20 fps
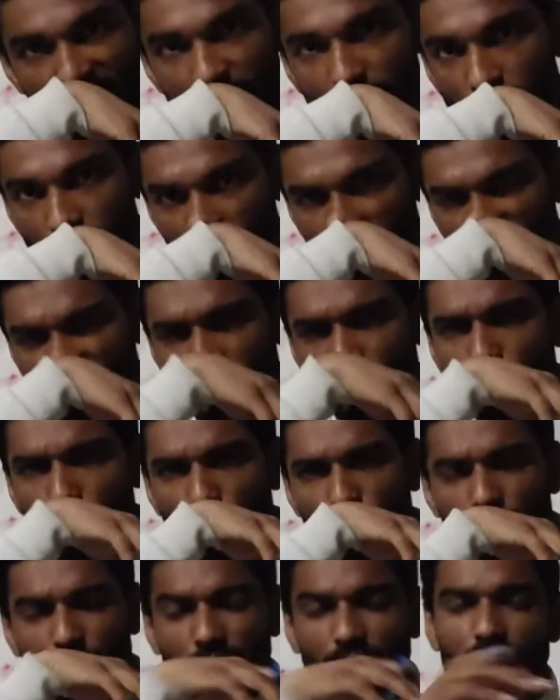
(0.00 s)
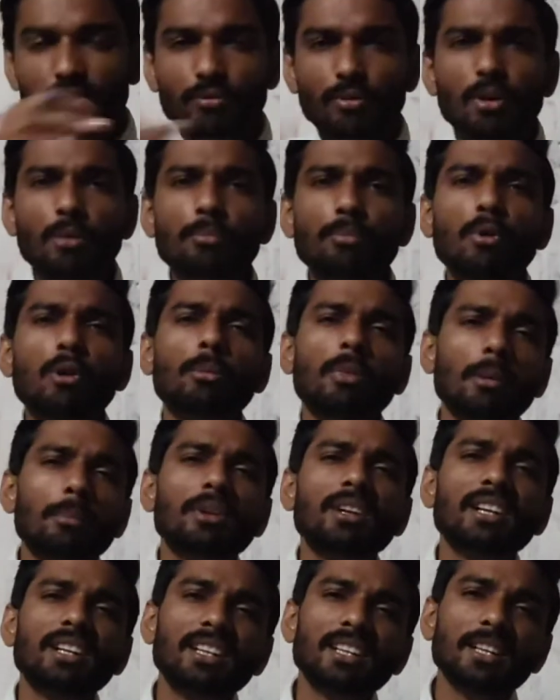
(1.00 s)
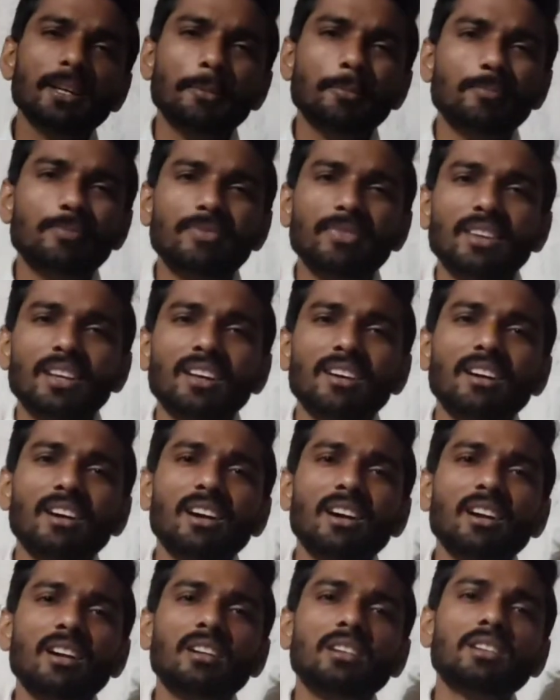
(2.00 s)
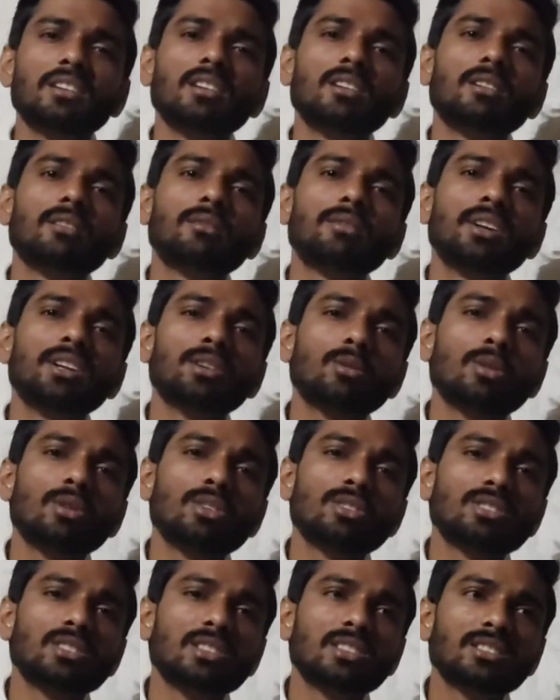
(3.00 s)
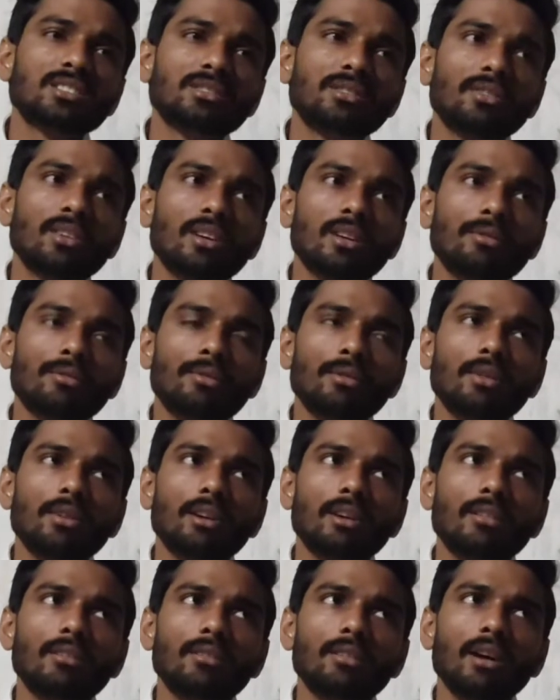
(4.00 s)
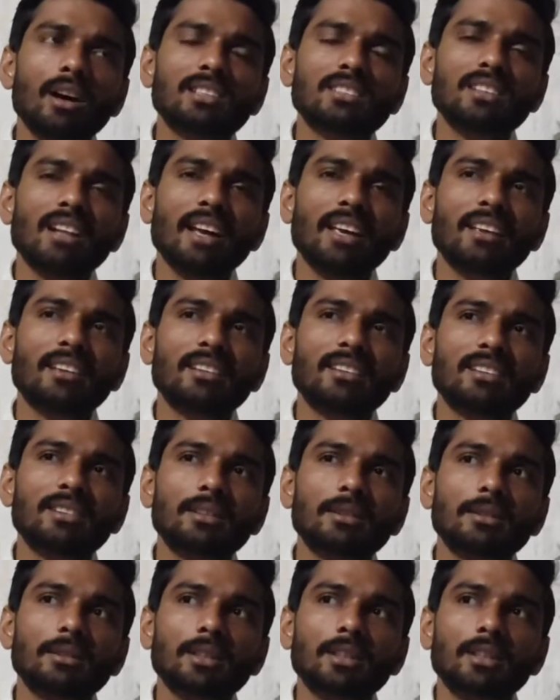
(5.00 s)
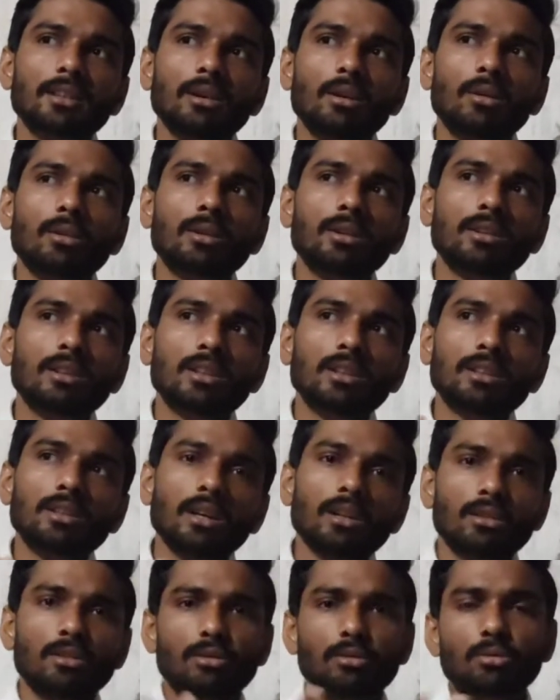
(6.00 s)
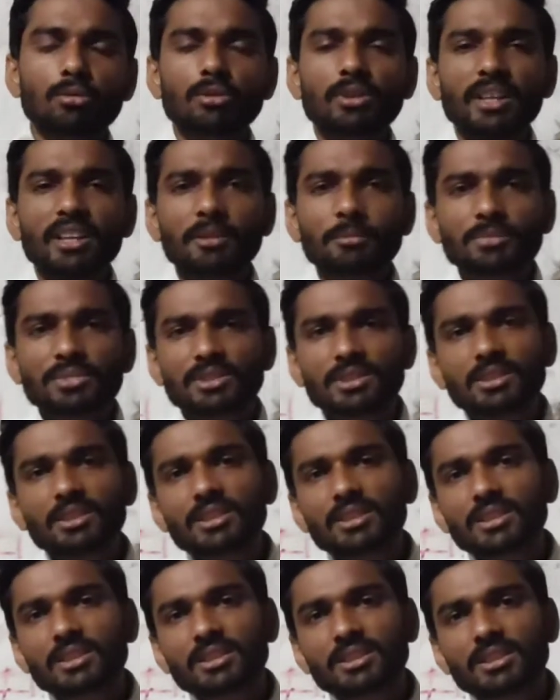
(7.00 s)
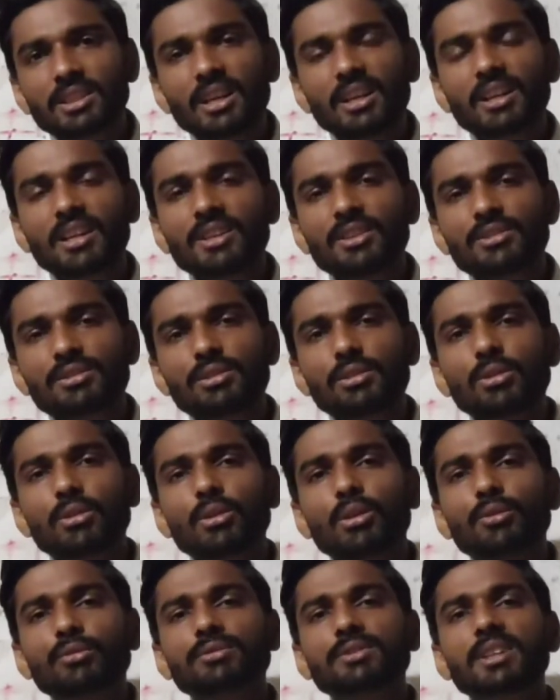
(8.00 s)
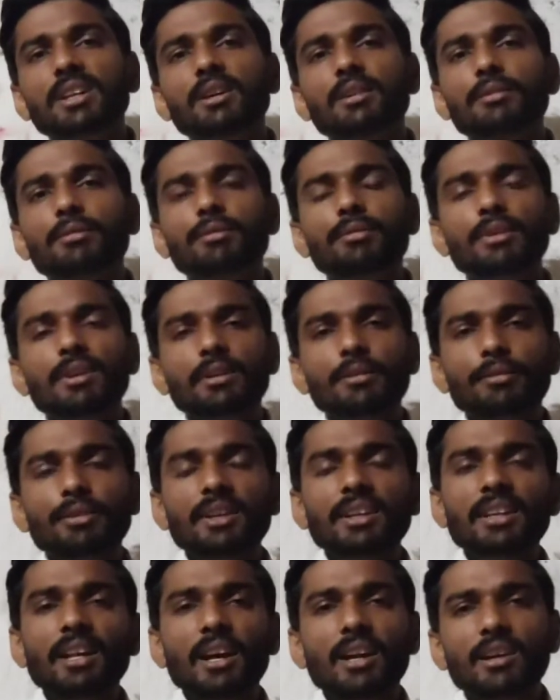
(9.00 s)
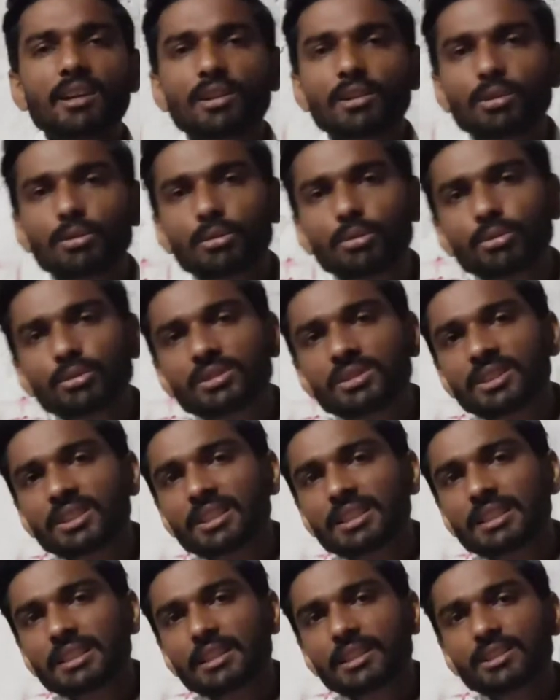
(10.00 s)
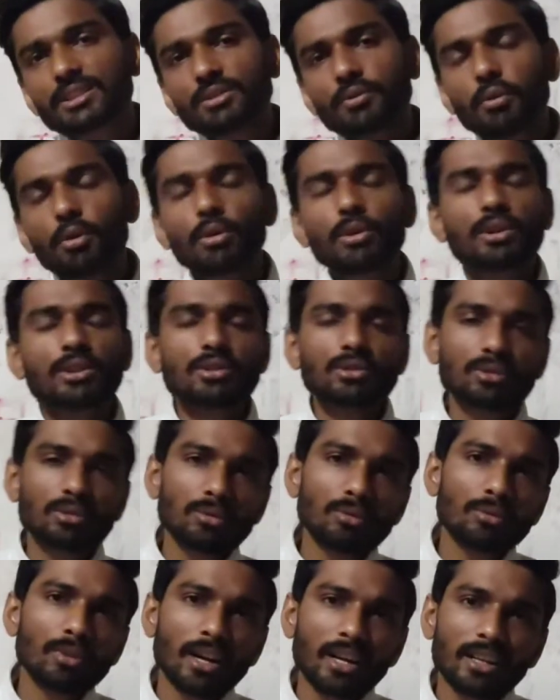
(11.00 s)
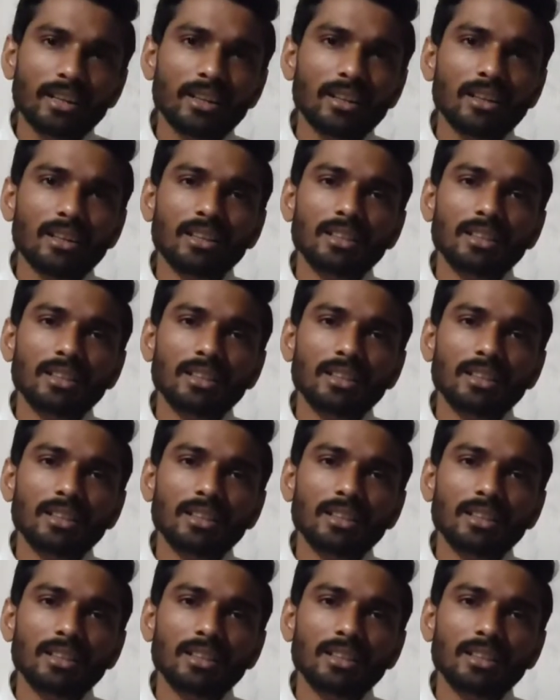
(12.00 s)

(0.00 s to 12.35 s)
So one or two questions from probability, and one questions was like on two teams, the ratio of their win and lose is 4:1.